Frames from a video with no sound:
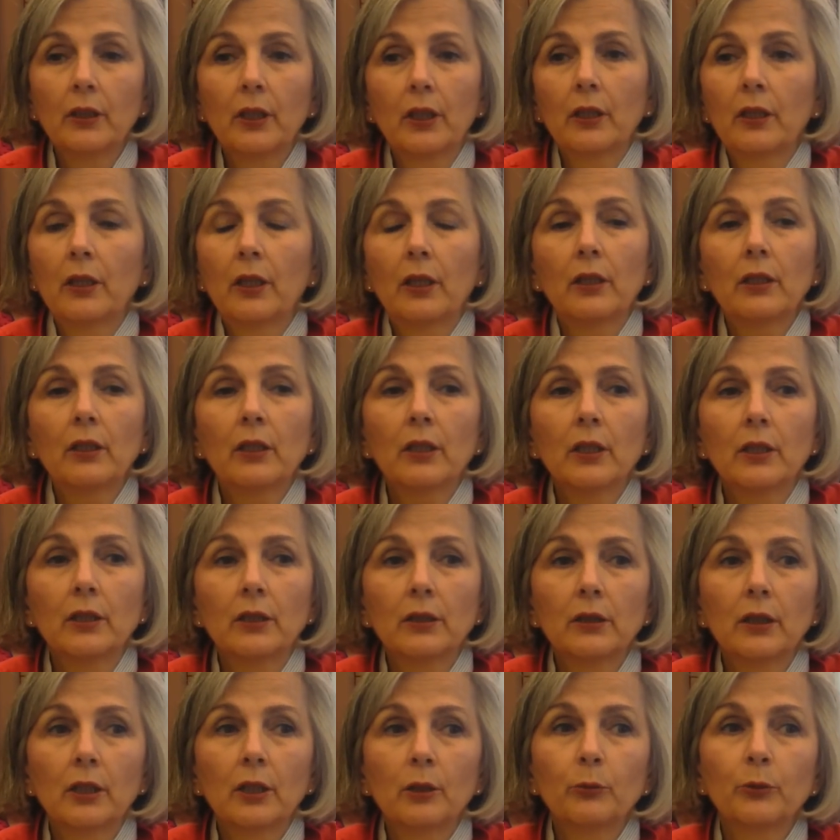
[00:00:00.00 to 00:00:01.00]
in any kind
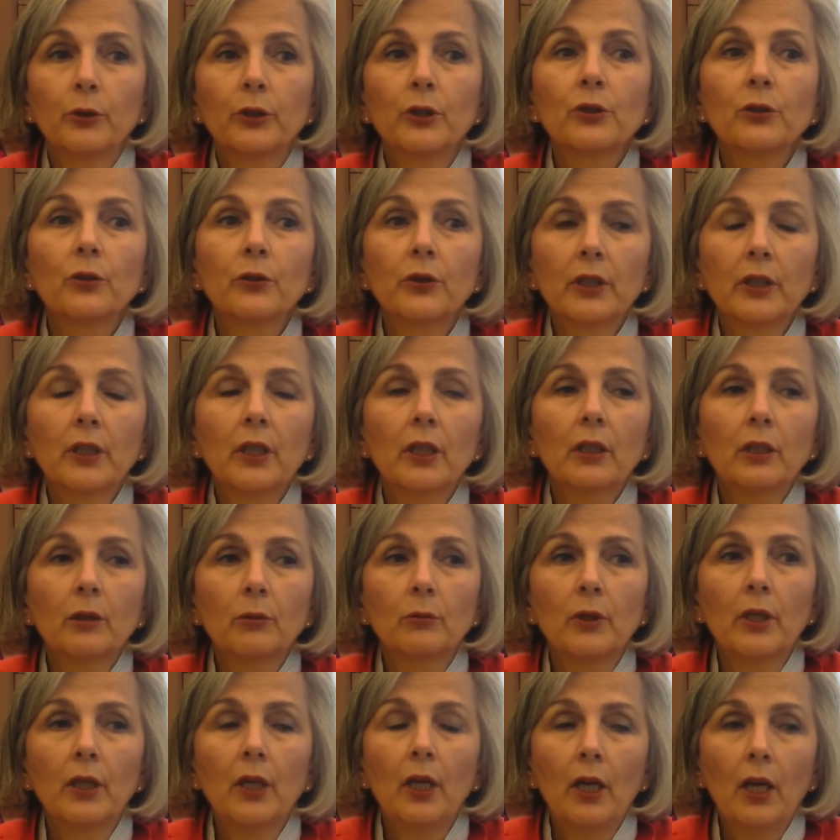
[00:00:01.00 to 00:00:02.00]
of library, so that they
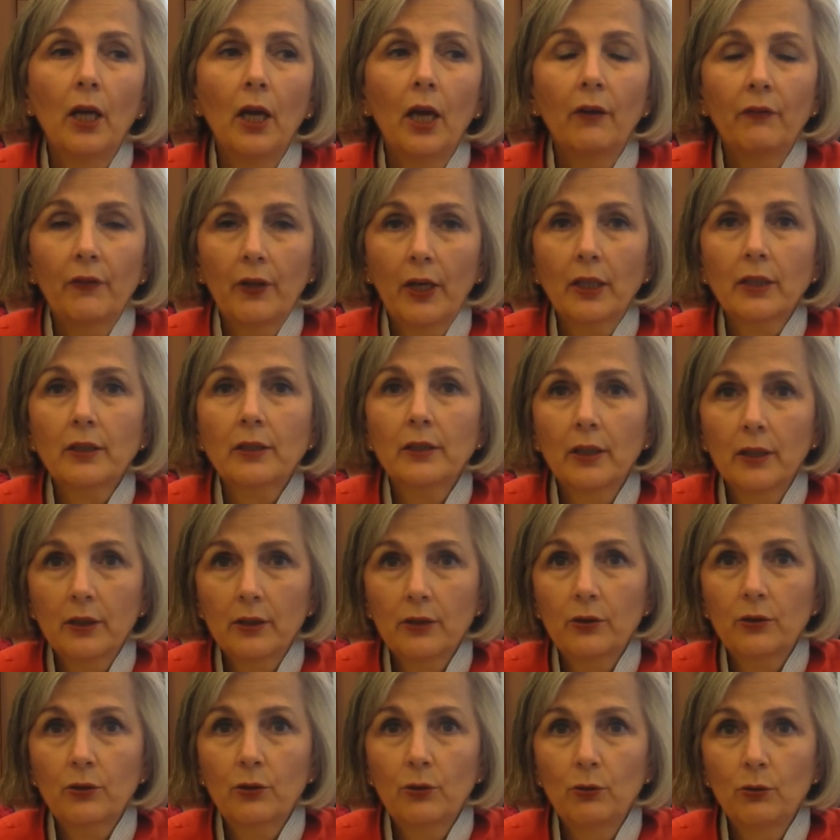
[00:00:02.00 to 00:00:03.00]
can have access
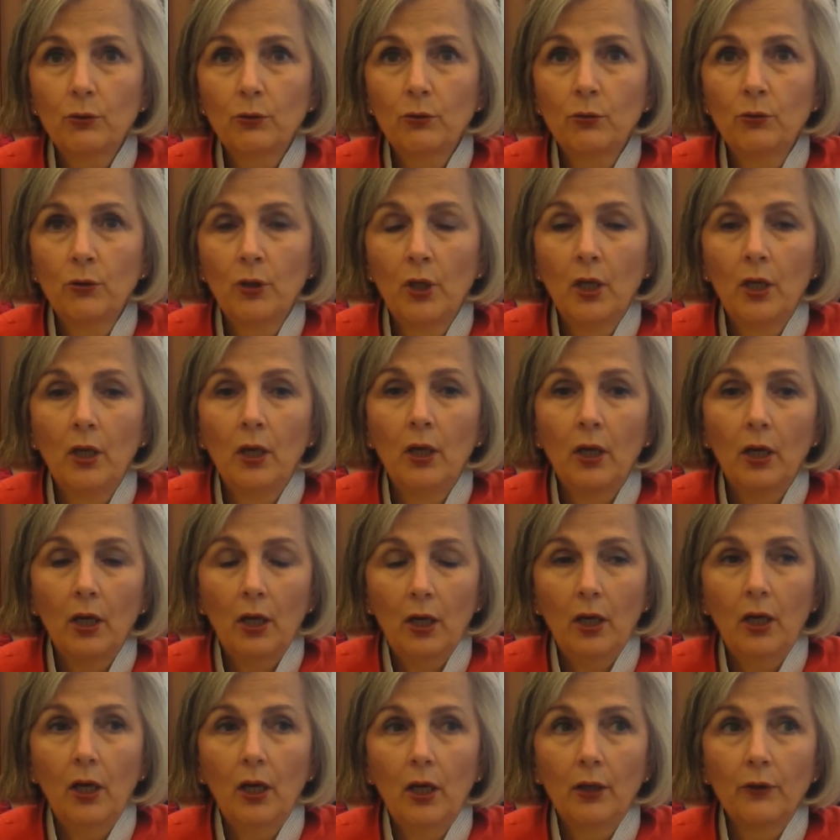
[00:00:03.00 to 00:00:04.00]
to
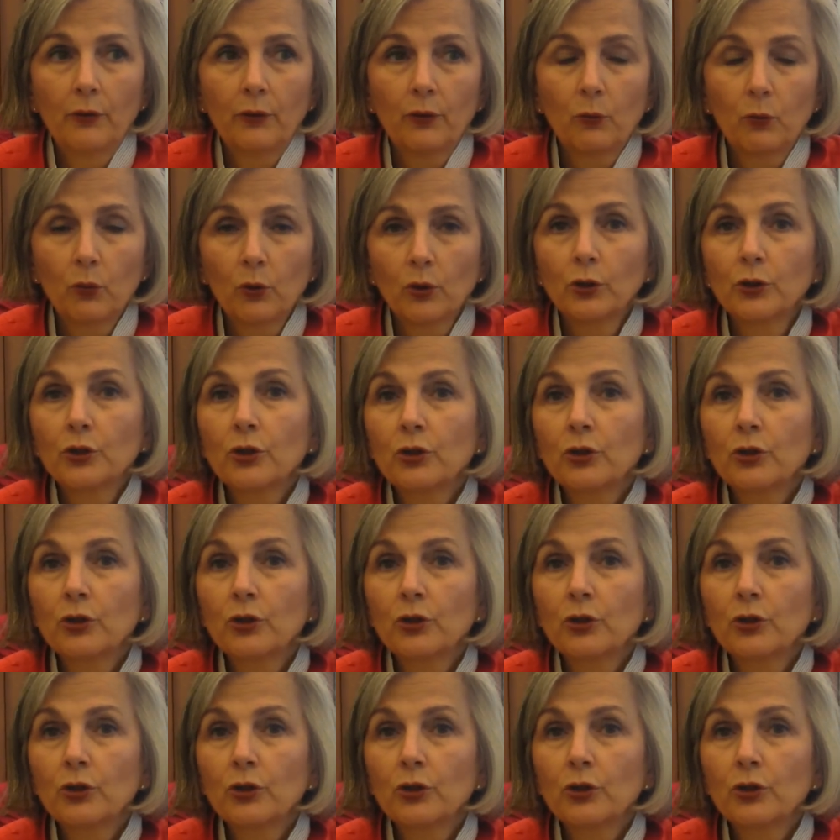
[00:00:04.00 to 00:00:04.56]
uh, the world's